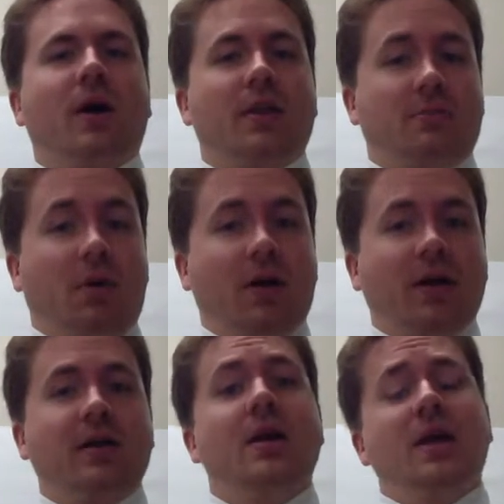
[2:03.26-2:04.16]
the
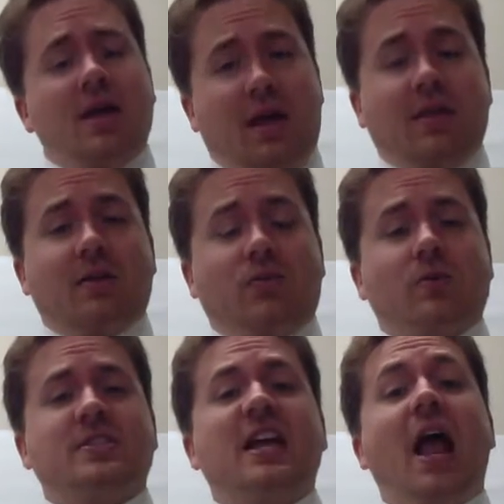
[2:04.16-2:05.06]
market, and then of
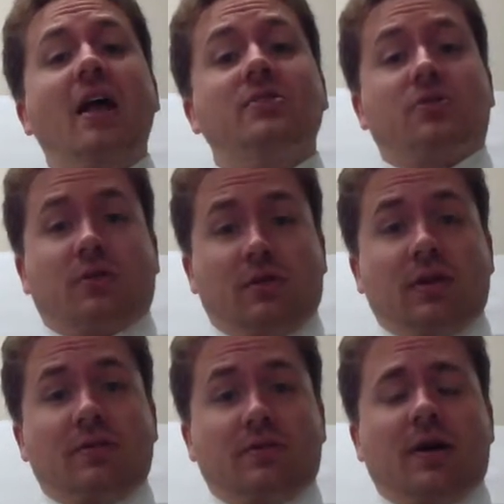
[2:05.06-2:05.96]
course the internal
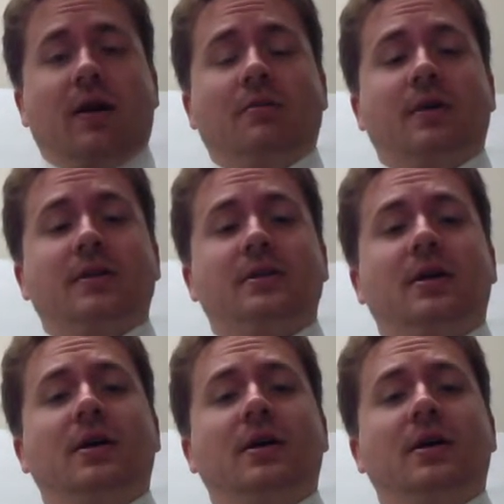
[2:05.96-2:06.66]
environment